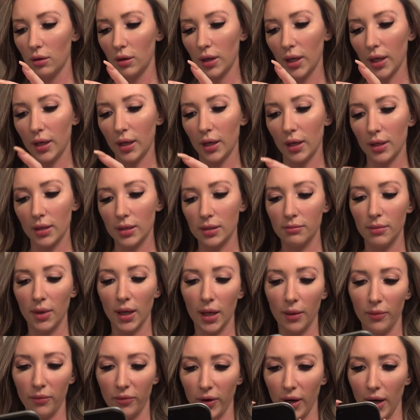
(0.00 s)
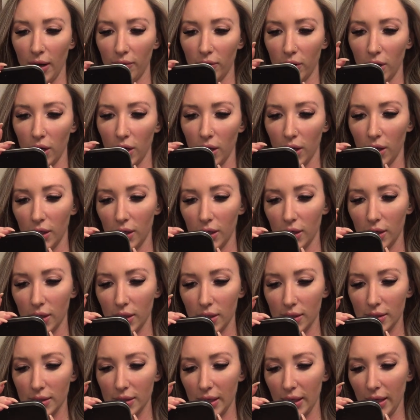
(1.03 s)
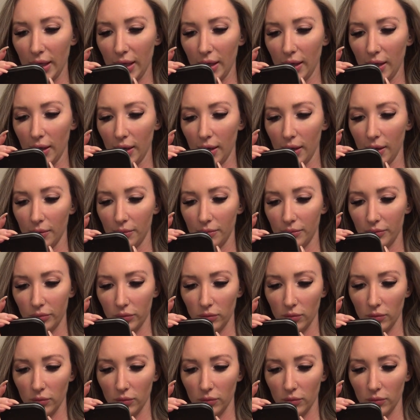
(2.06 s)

It is Makeup Forever and it is a